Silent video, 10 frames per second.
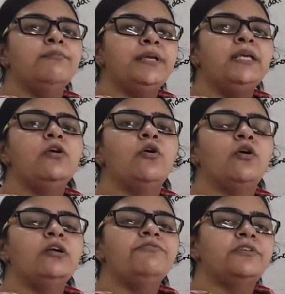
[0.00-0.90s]
be
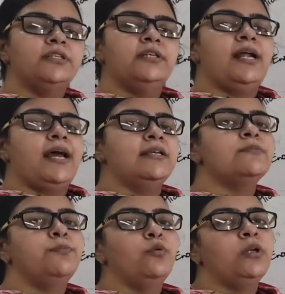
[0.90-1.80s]
called further
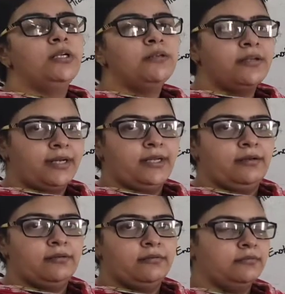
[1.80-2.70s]
as pollen
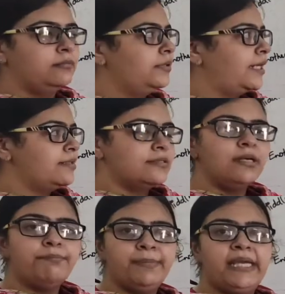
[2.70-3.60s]
grain. That is
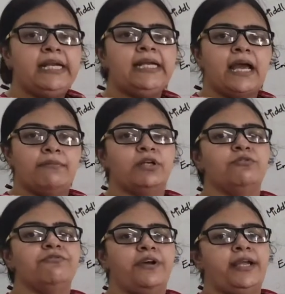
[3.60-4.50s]
the male
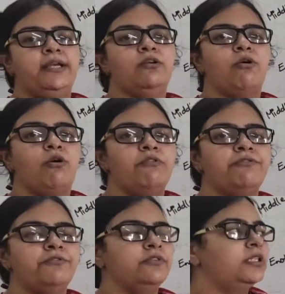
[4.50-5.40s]
gametophyte
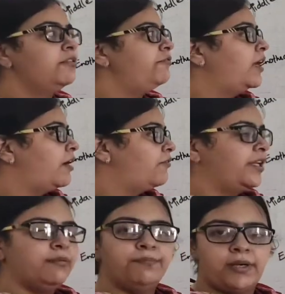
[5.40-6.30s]
of the
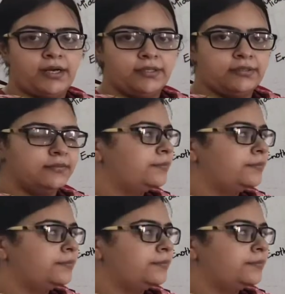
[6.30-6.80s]
flowering plant.